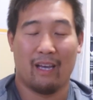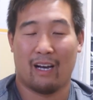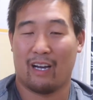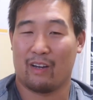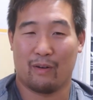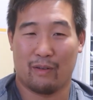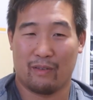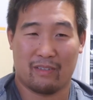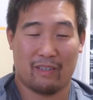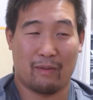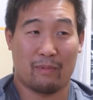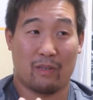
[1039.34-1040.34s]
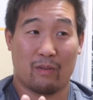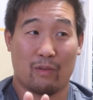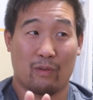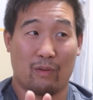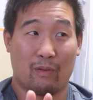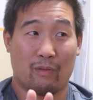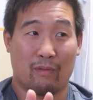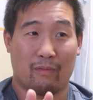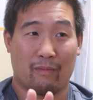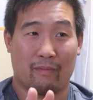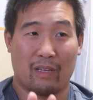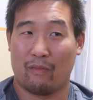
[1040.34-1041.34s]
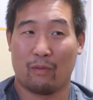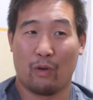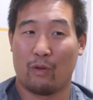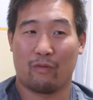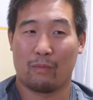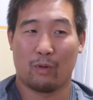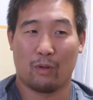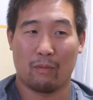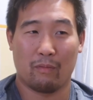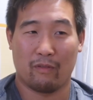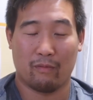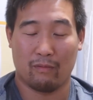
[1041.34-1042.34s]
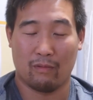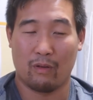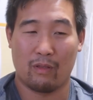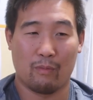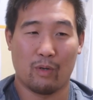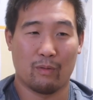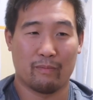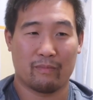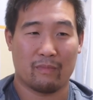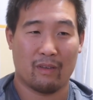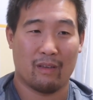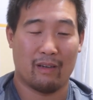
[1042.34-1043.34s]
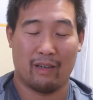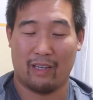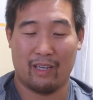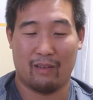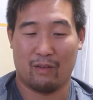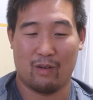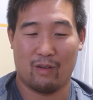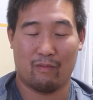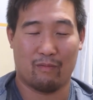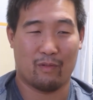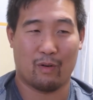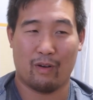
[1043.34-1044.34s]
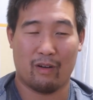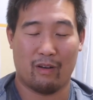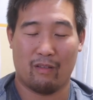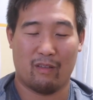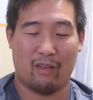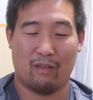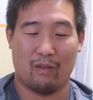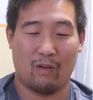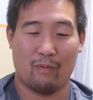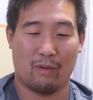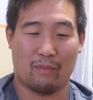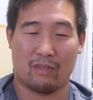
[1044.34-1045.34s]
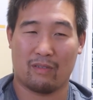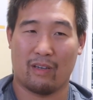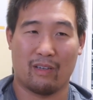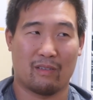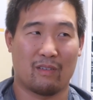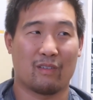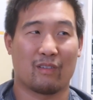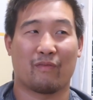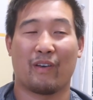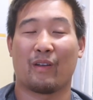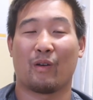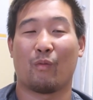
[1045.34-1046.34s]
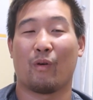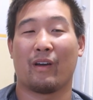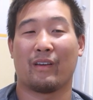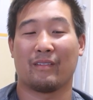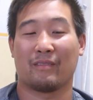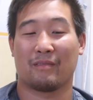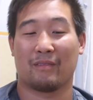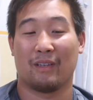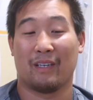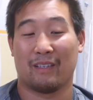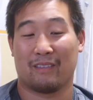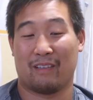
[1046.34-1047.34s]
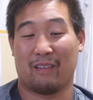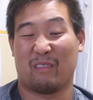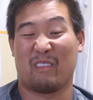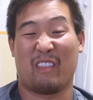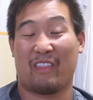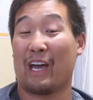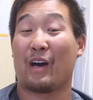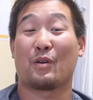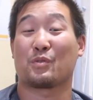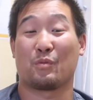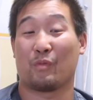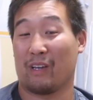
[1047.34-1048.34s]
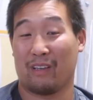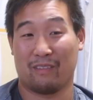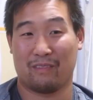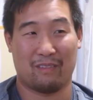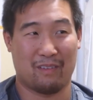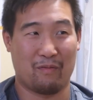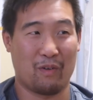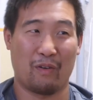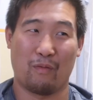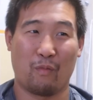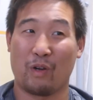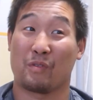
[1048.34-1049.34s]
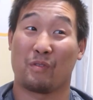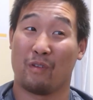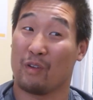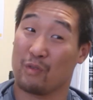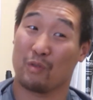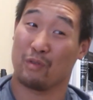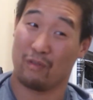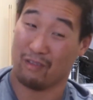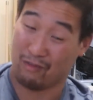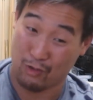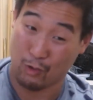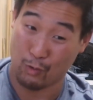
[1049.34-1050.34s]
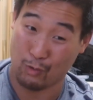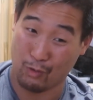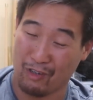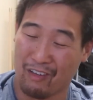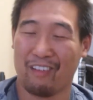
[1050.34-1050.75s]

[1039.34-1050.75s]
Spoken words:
I always seem to have learned them all. Yeah. Again, you don't regret anything, you don't make mistakes, you just found a way, 10,000 ways of what not to do.